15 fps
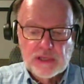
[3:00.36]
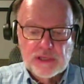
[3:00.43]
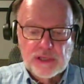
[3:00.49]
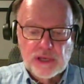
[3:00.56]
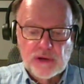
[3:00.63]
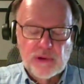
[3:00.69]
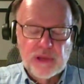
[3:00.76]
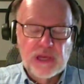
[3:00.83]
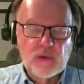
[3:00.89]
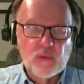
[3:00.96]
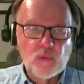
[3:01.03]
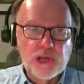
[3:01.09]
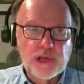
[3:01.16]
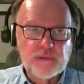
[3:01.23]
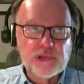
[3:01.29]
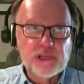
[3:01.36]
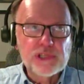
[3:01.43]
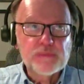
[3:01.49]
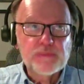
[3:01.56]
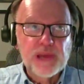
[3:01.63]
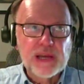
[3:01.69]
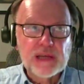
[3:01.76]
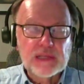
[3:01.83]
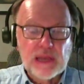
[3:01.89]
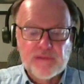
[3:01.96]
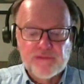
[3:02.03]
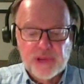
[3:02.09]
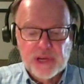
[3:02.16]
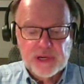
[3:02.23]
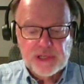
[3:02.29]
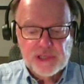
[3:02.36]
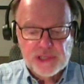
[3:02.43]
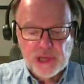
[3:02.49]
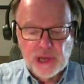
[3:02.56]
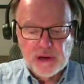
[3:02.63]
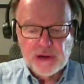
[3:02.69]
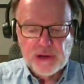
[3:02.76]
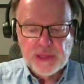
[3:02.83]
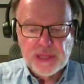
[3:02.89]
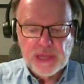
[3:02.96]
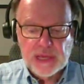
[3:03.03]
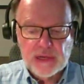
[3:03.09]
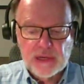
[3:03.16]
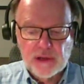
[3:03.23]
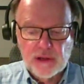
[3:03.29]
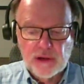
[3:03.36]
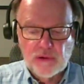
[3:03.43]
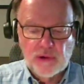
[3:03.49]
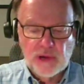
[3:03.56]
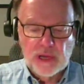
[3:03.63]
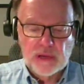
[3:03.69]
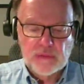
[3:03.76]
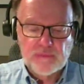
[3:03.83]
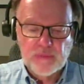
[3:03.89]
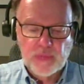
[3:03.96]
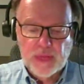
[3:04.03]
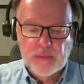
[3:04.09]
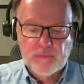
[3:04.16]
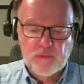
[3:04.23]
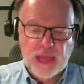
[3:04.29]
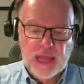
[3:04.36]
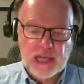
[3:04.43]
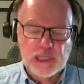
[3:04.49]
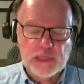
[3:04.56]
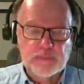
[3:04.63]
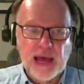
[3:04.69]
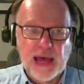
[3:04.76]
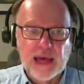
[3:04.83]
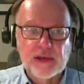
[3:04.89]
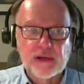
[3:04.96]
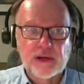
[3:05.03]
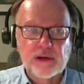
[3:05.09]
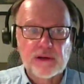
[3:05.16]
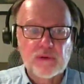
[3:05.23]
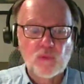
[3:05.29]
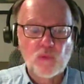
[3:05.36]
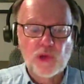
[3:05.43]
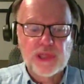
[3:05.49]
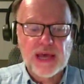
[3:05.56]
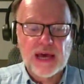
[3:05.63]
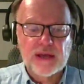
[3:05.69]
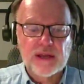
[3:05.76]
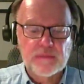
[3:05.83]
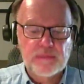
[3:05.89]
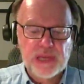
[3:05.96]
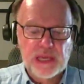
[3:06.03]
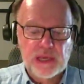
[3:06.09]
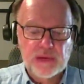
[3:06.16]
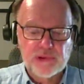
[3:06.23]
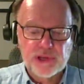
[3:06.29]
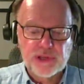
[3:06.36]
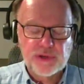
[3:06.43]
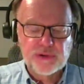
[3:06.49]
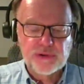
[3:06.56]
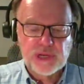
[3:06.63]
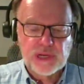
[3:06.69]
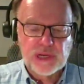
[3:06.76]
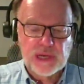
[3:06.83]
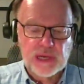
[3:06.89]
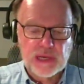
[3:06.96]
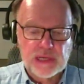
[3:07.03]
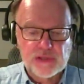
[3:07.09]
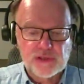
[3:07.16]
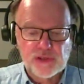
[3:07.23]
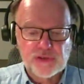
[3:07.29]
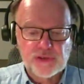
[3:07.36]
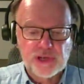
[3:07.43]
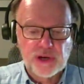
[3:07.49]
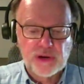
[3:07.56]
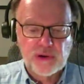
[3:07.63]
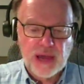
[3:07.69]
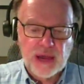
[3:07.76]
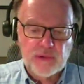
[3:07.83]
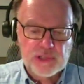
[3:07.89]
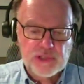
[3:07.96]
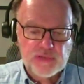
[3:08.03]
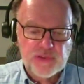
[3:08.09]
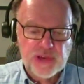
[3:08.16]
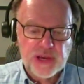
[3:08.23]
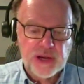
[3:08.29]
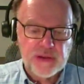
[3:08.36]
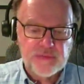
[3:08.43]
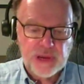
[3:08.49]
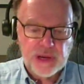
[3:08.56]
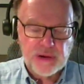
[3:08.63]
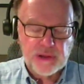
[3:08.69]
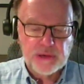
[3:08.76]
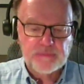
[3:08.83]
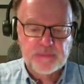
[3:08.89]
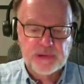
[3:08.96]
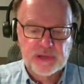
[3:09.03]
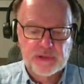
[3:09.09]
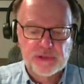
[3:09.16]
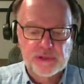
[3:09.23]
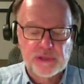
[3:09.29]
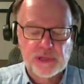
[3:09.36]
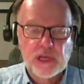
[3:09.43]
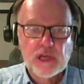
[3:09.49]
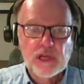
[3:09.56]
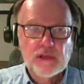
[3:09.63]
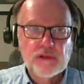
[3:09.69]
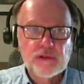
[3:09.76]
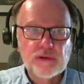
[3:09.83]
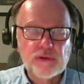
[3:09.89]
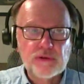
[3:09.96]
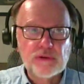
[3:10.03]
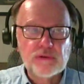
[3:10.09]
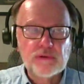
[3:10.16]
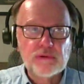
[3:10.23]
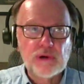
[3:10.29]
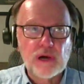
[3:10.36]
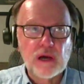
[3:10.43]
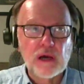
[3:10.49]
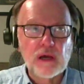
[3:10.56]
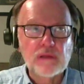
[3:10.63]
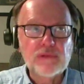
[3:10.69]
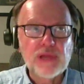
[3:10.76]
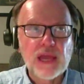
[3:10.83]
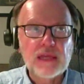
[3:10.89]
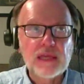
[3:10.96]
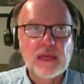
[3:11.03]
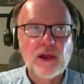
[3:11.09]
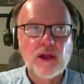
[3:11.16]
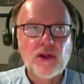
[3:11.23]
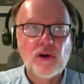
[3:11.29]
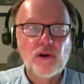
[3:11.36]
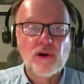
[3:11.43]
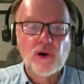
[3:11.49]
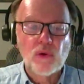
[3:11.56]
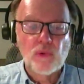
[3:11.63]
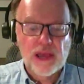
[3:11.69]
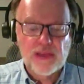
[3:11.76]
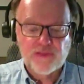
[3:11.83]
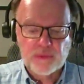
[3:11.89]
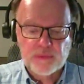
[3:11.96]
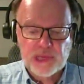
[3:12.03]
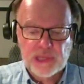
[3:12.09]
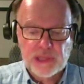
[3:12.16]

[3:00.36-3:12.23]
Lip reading: So in one respect, I'm very sorry that AGOA expired without it being renewed. And as you know, I was very opposed to taking AGOA away from